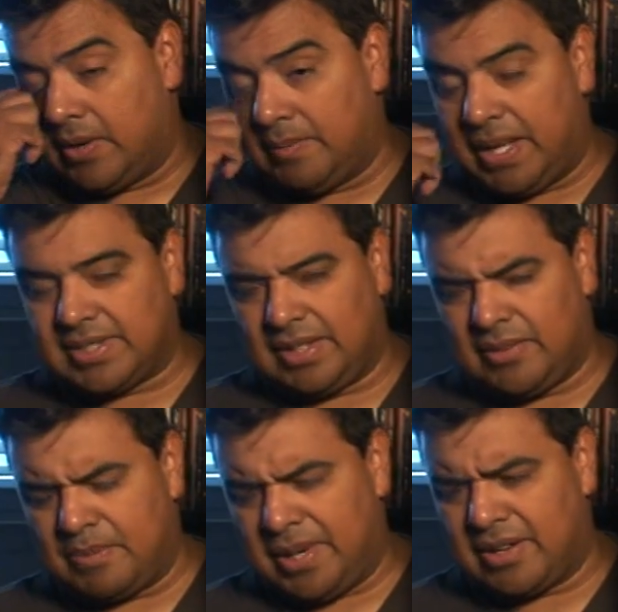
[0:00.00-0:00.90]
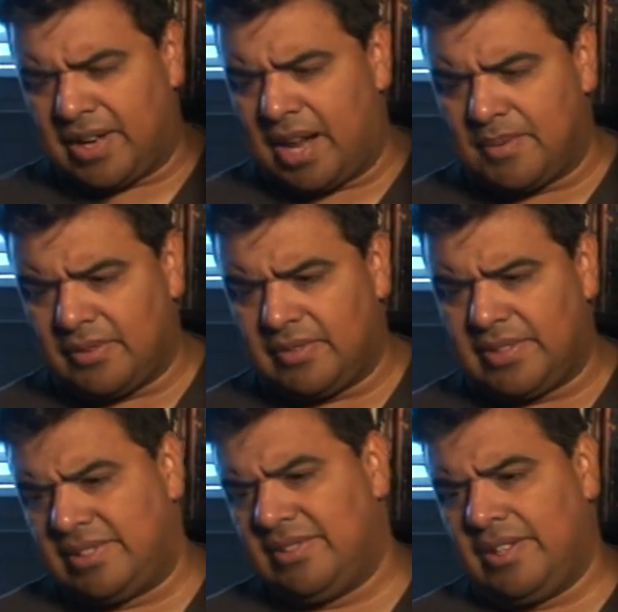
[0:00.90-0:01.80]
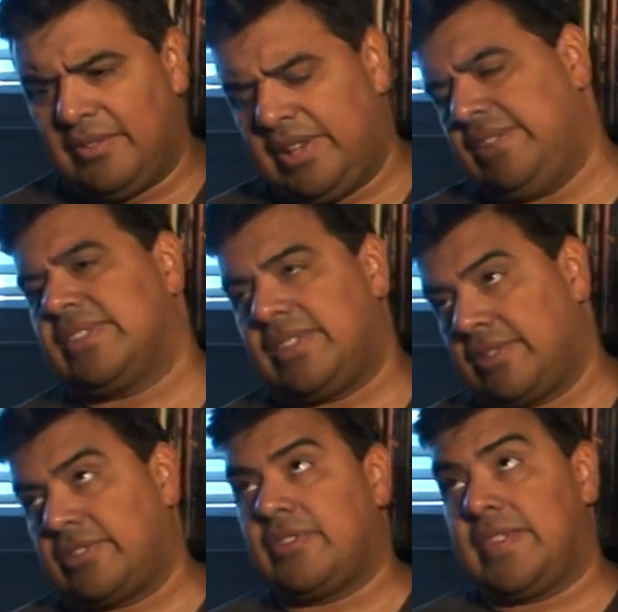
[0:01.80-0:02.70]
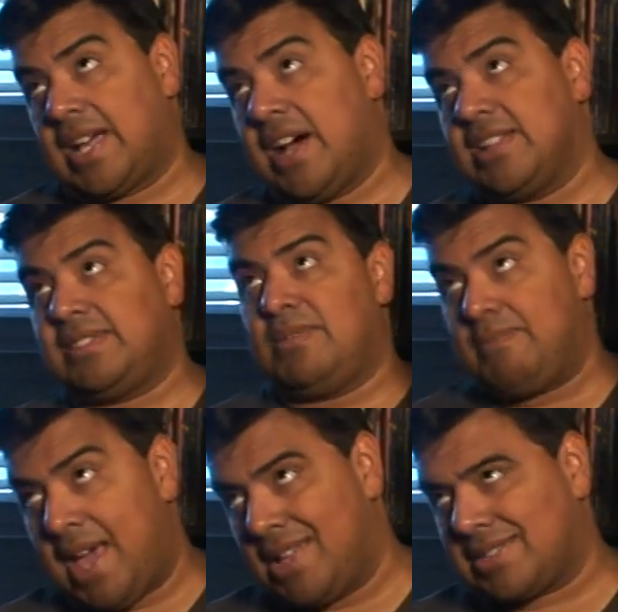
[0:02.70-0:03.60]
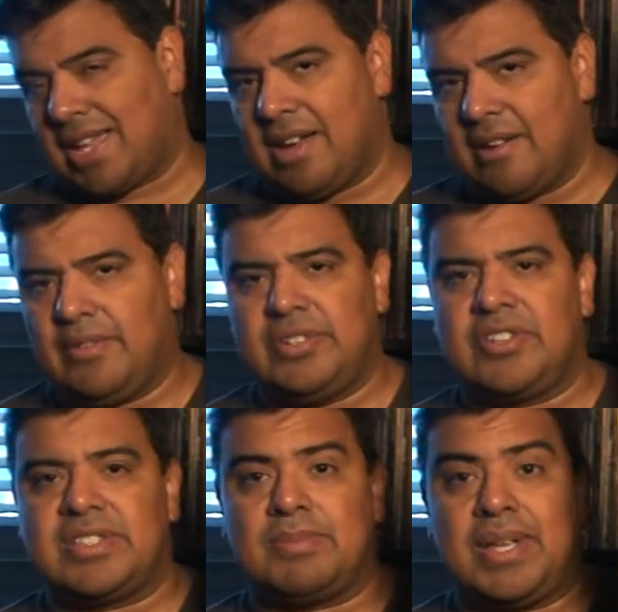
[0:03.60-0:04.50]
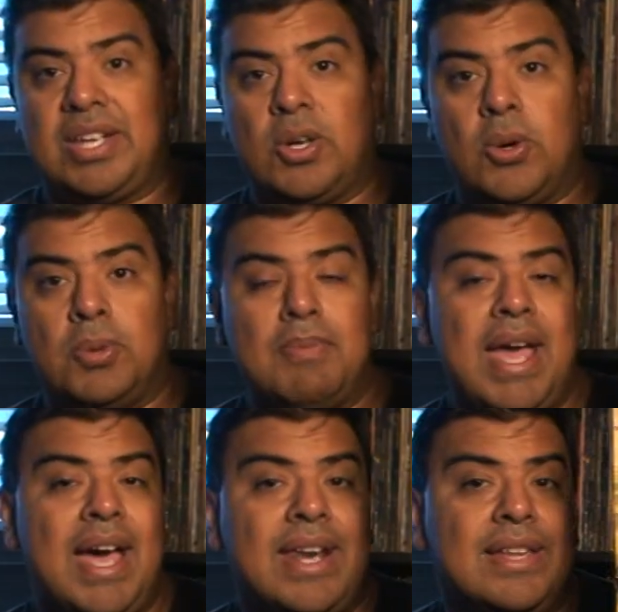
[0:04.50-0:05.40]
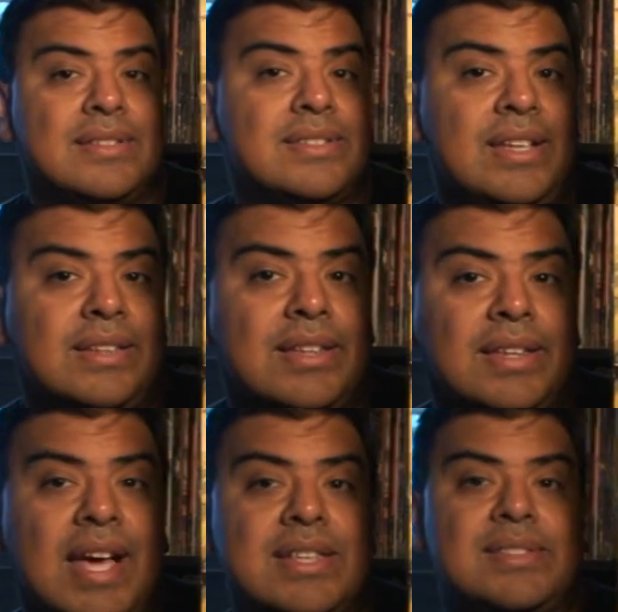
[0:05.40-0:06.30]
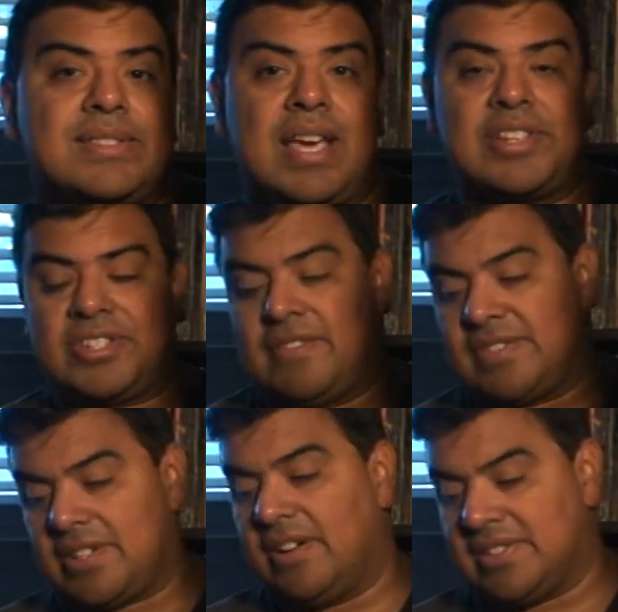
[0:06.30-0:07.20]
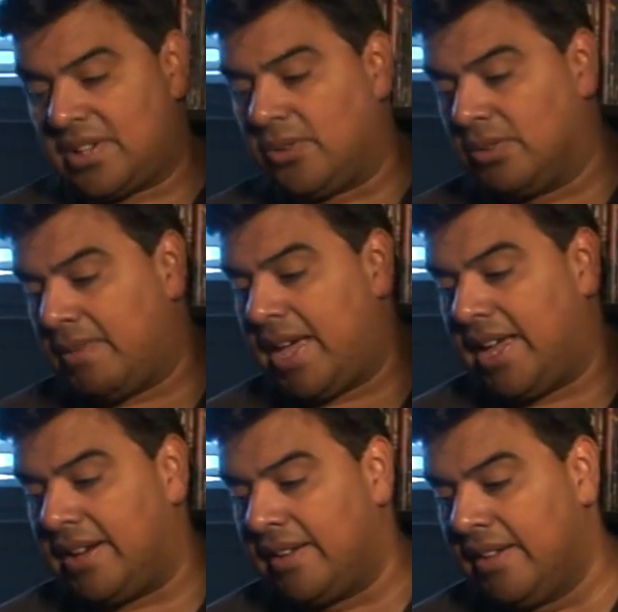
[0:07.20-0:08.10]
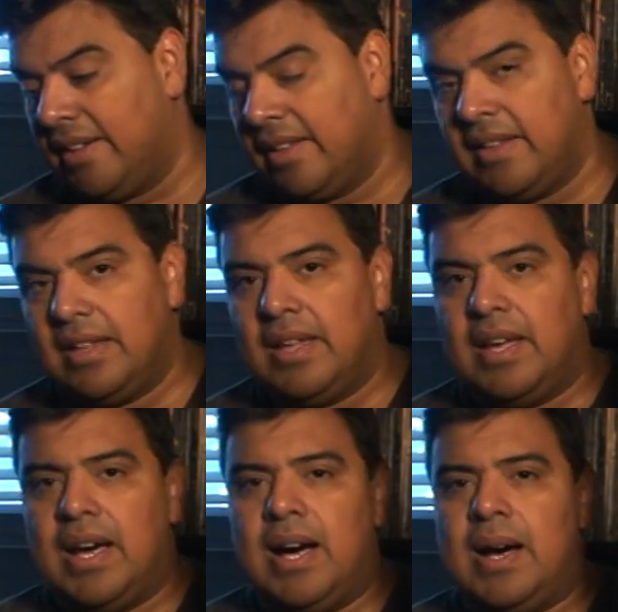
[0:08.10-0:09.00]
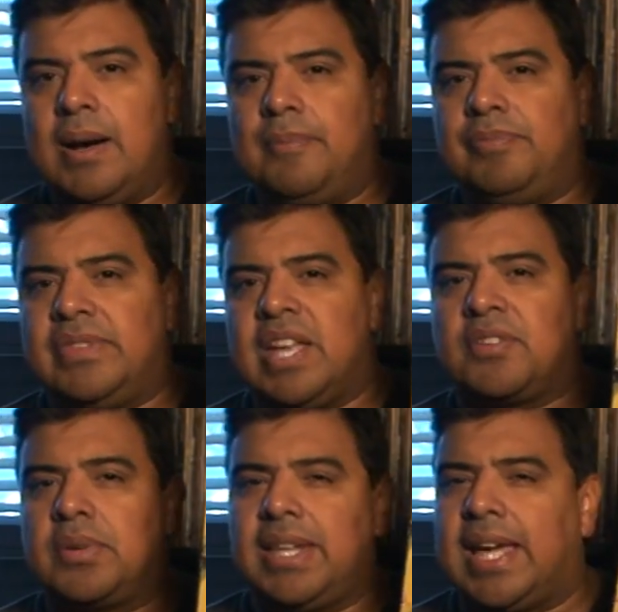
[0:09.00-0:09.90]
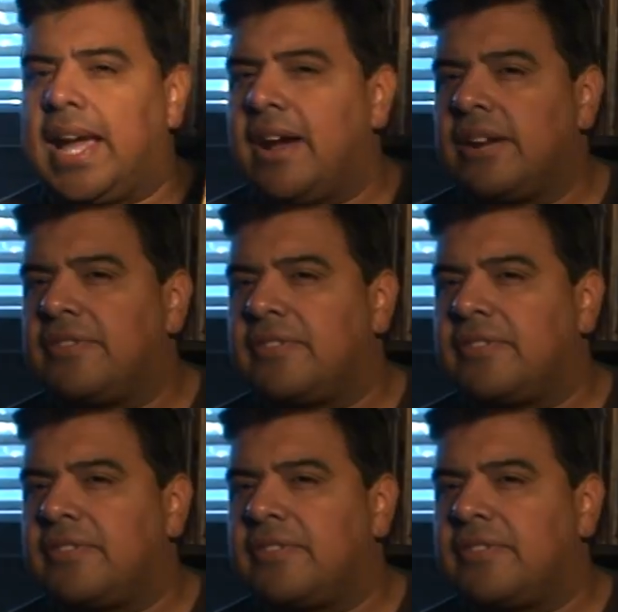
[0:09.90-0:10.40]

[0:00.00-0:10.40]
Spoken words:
basically where Peter Gabriel would, when he was in during the costume and mask era, would dress up like an old man and sing the last section of the song as an old man. Never really cared